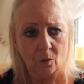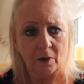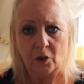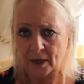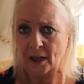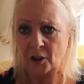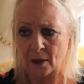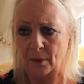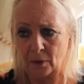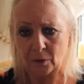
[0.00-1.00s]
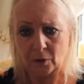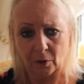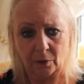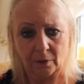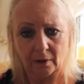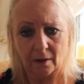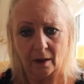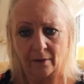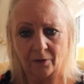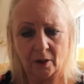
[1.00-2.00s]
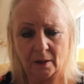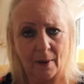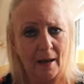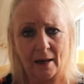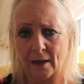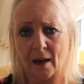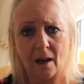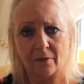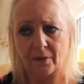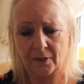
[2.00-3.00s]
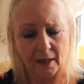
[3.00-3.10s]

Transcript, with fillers: when you get to the appeals court, have just about had enough of